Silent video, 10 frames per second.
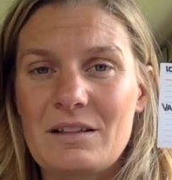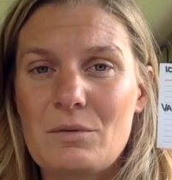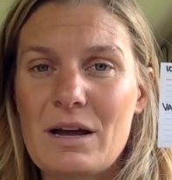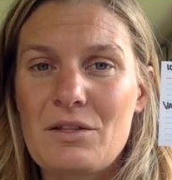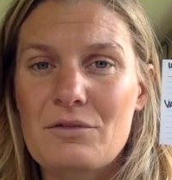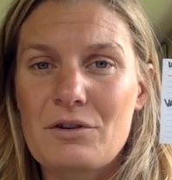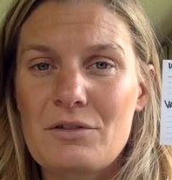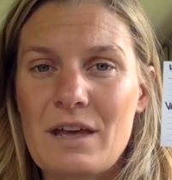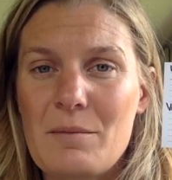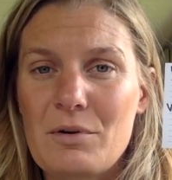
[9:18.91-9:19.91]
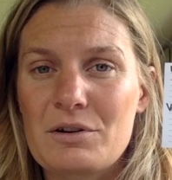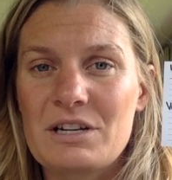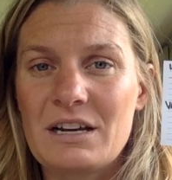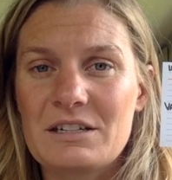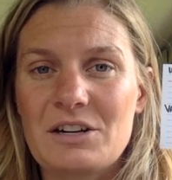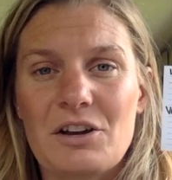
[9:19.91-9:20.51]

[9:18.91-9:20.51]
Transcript: of the way through that project and go,